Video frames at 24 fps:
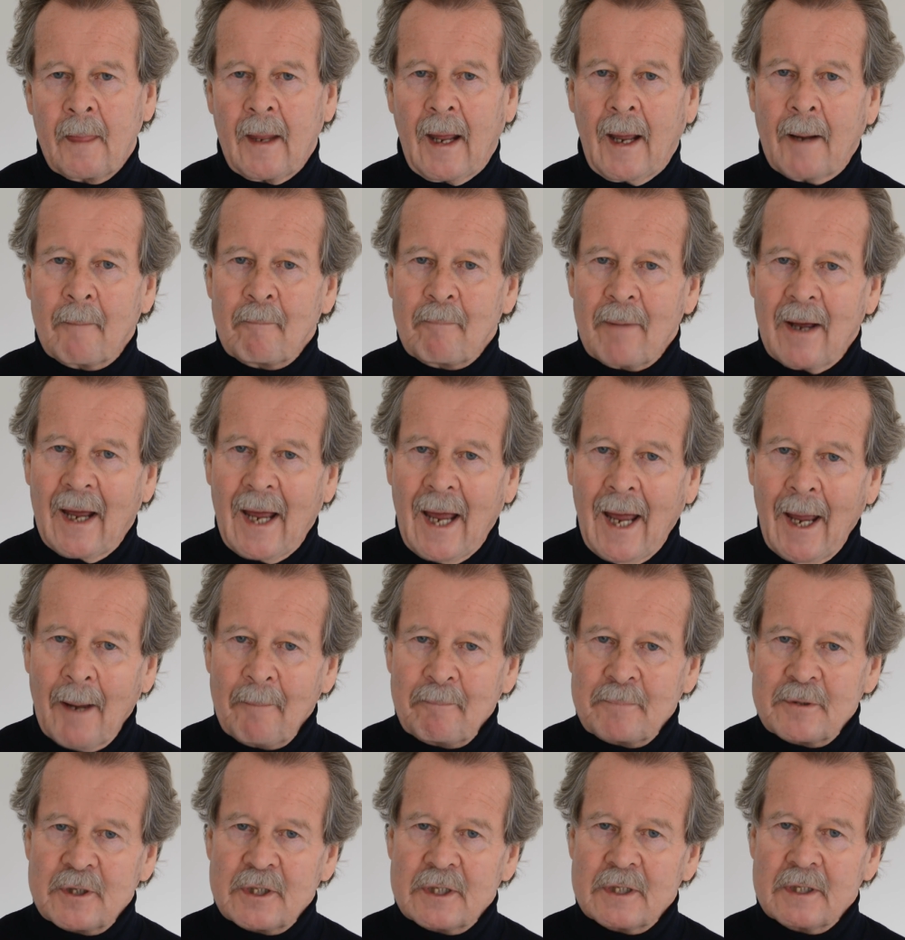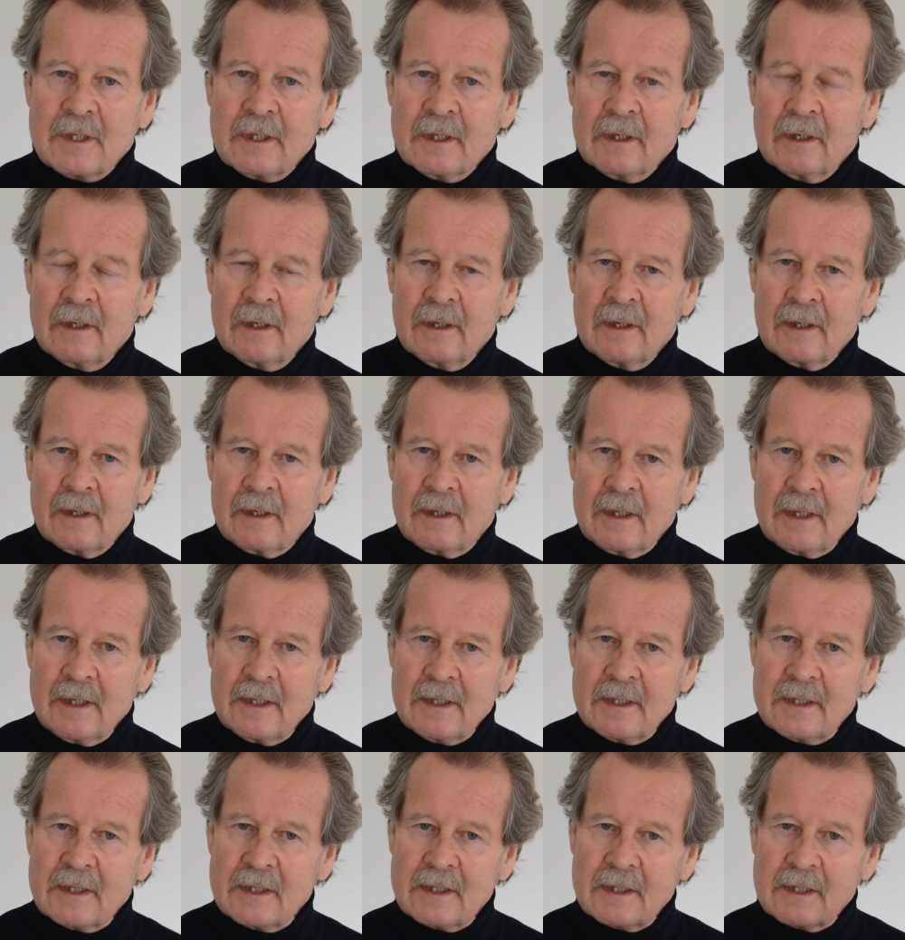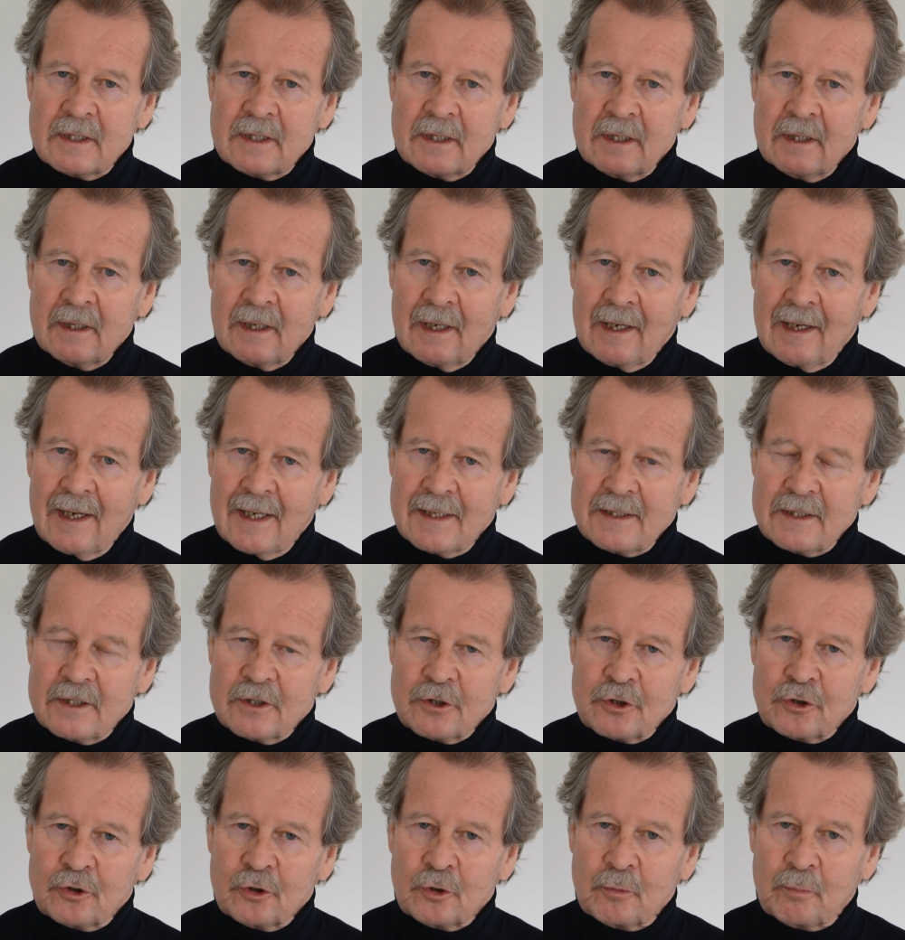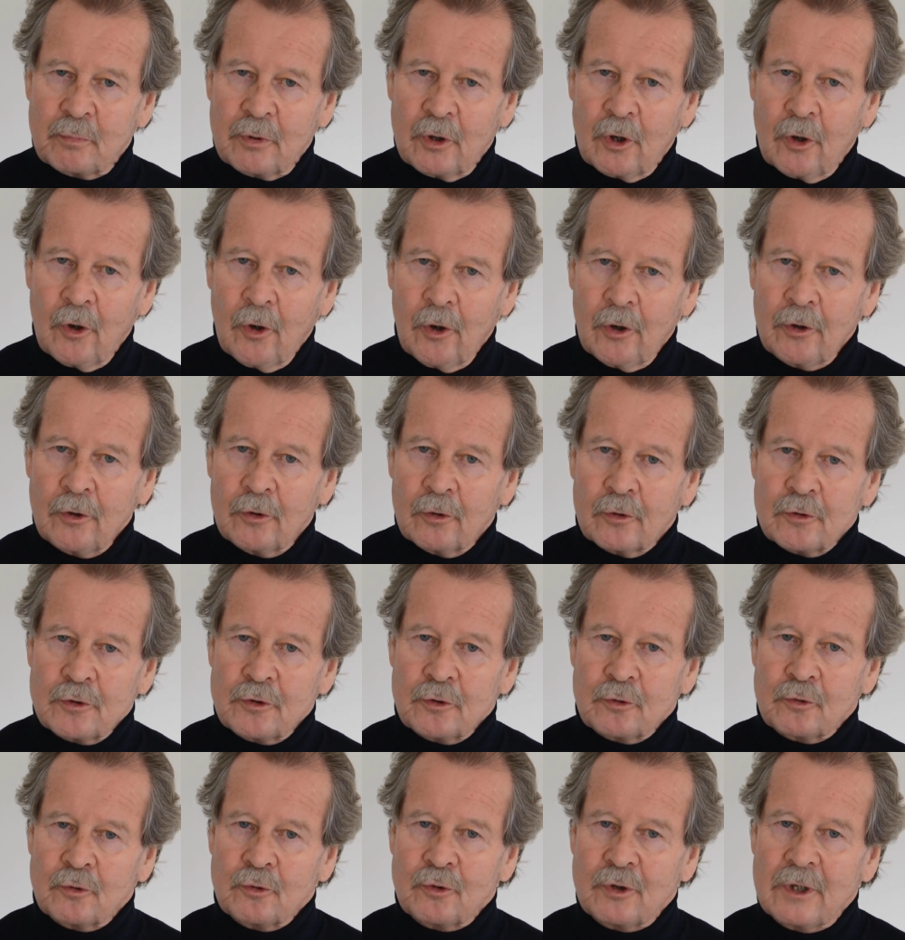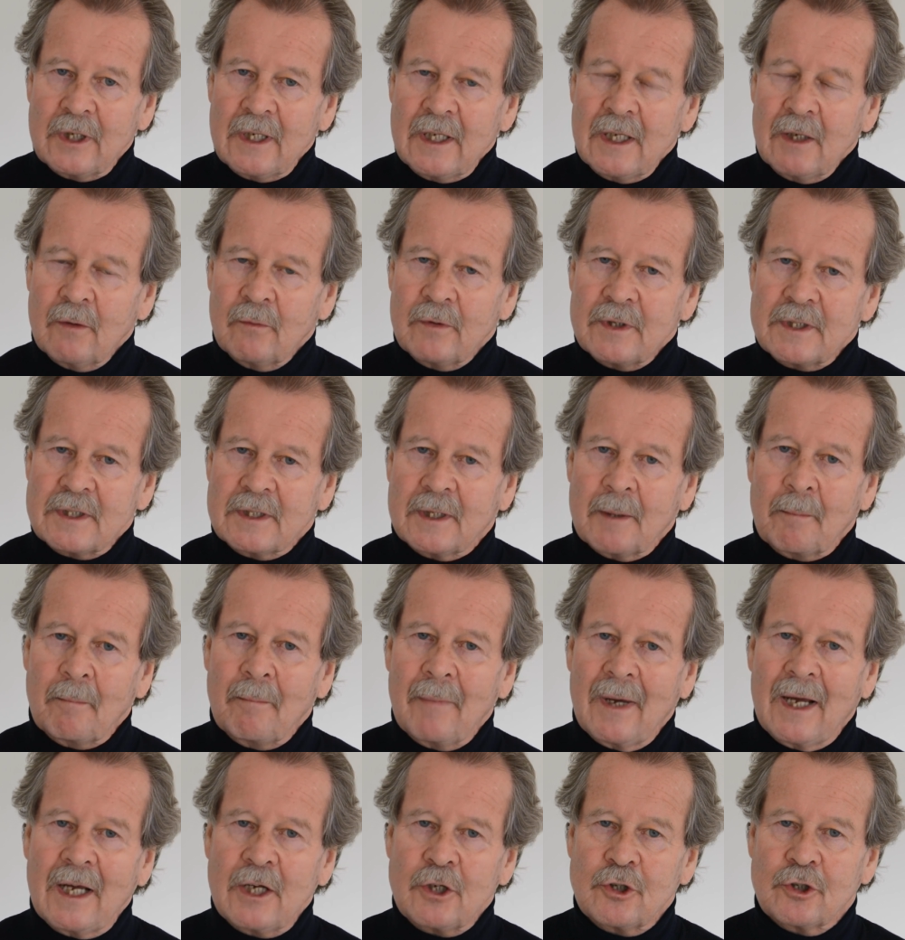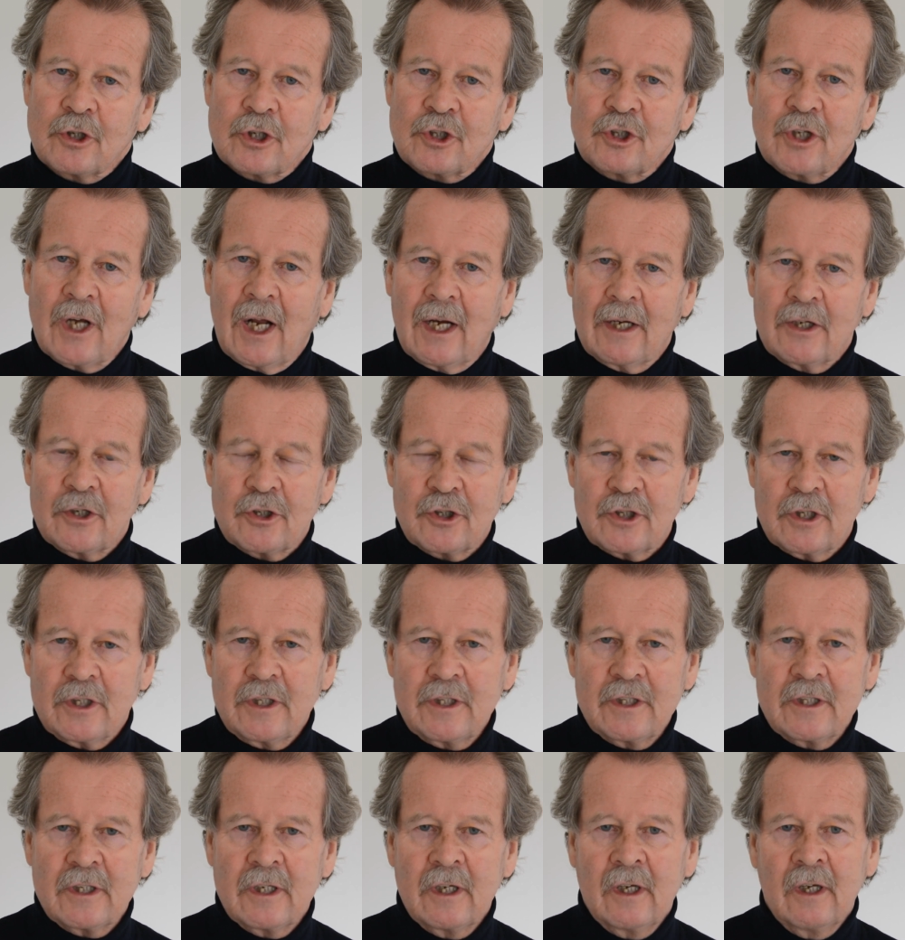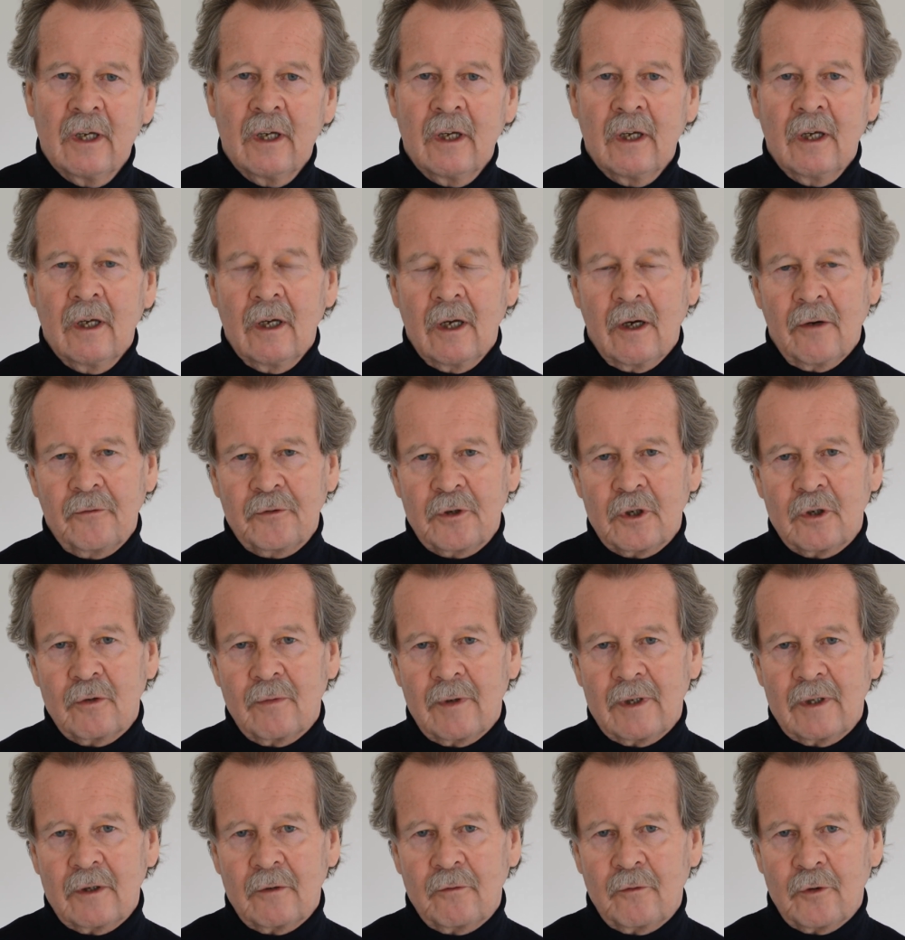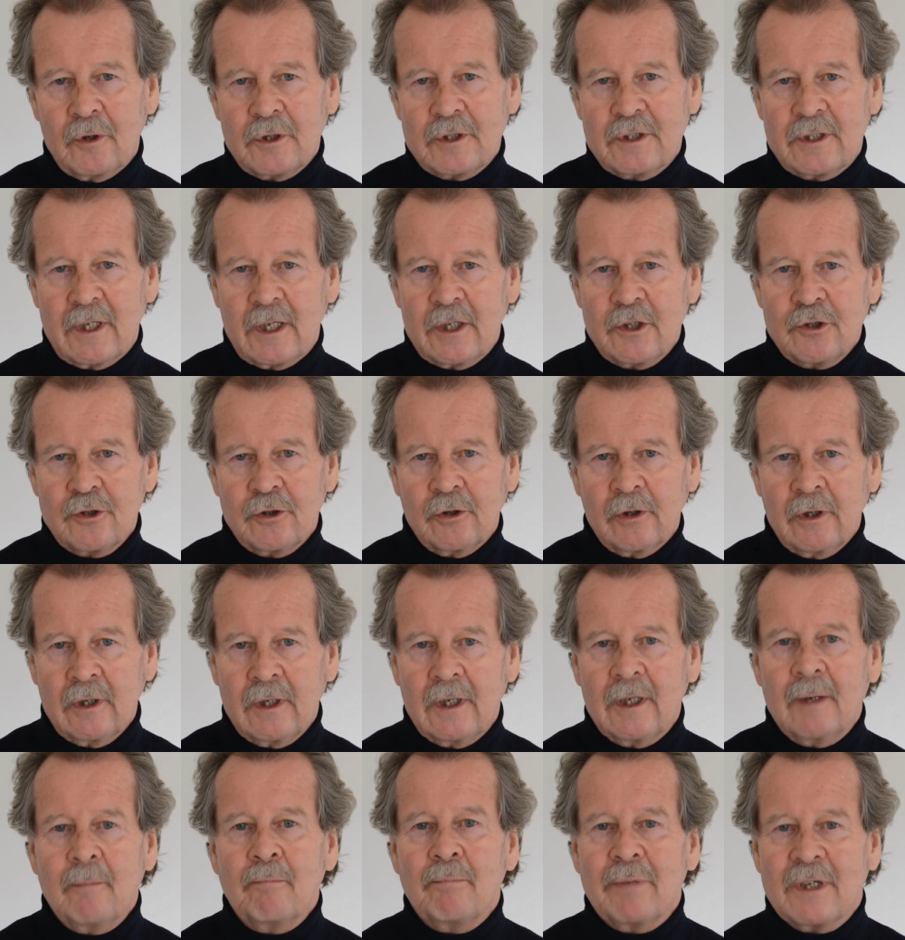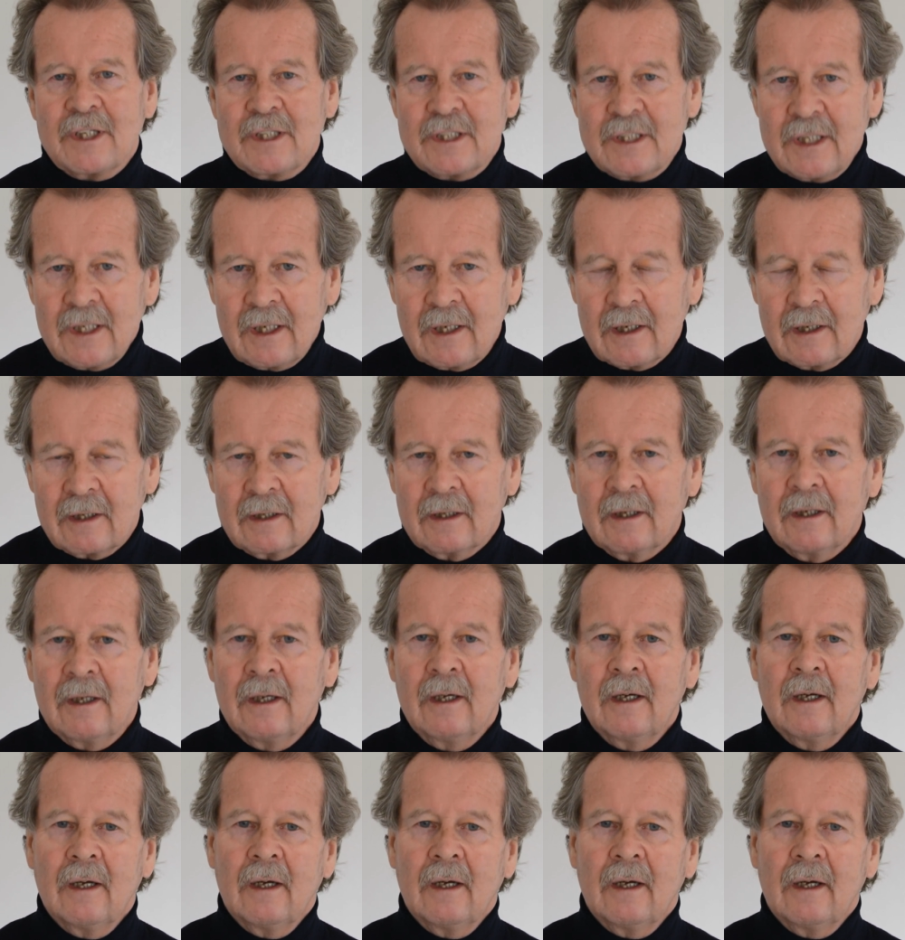And perhaps these lessons should be learned also to deal with the major challenges of the 21st century, in particular